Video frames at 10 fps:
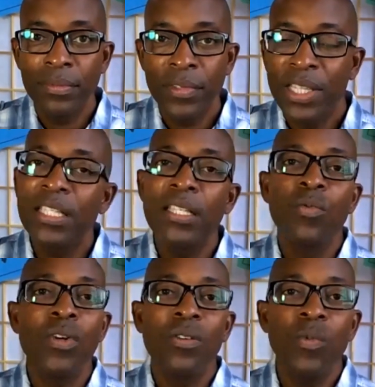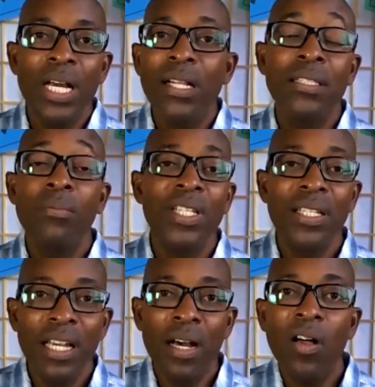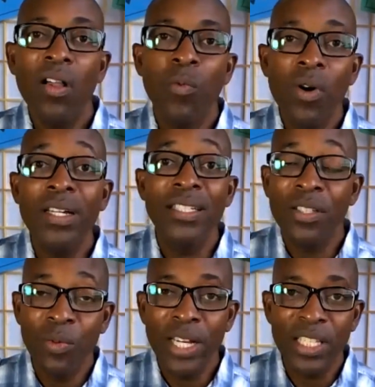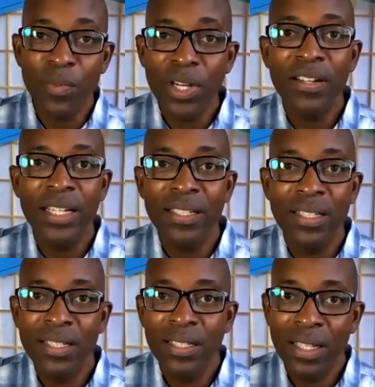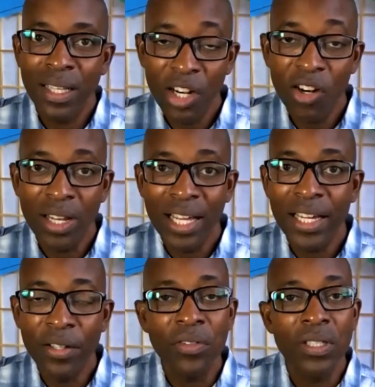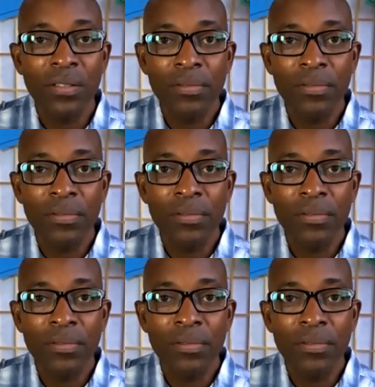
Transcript: This is what we ultimately all want to experience in our lives.